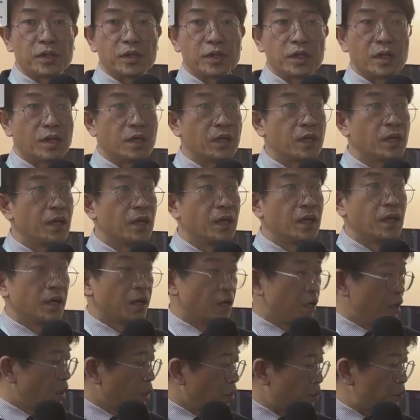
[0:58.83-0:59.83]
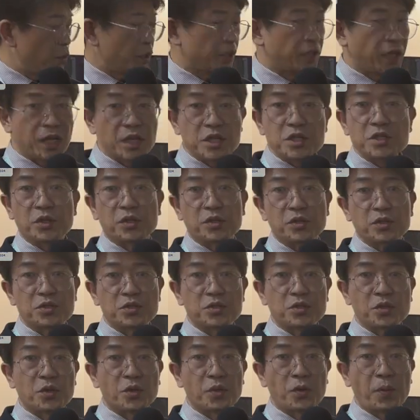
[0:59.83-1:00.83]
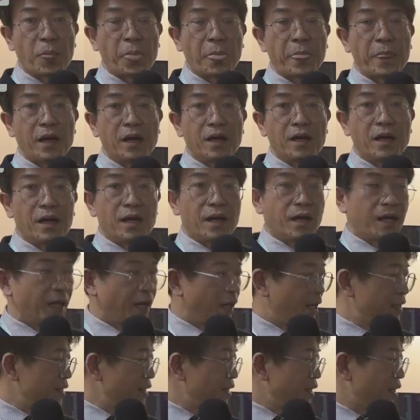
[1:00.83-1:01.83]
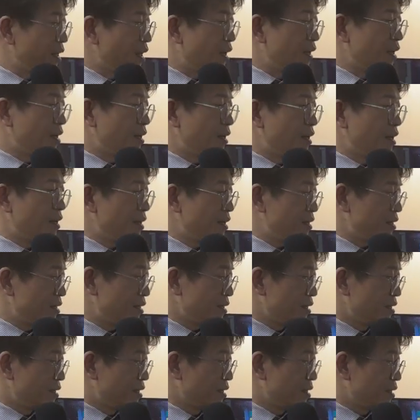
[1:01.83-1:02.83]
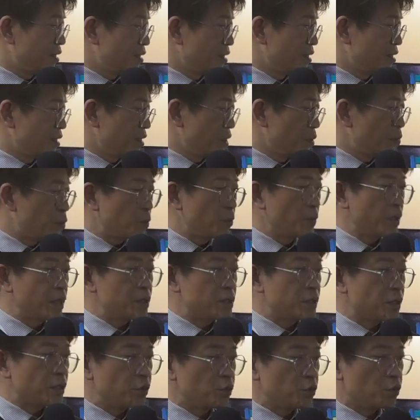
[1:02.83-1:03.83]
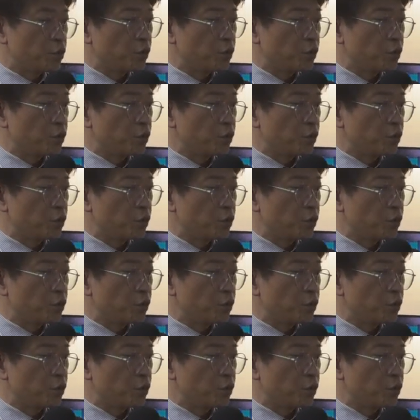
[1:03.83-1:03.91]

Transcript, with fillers: the uh, application. So any uh, uh, information you